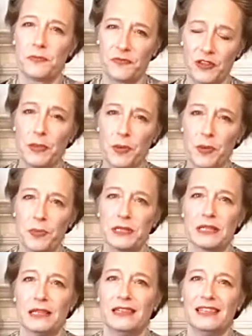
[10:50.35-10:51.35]
female
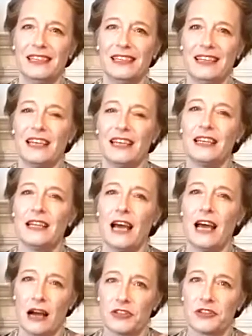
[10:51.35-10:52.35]
prisoner in
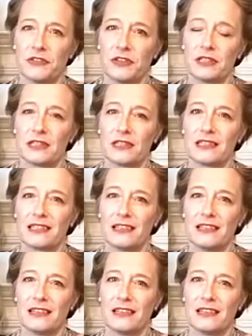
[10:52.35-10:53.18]
Auschwitz,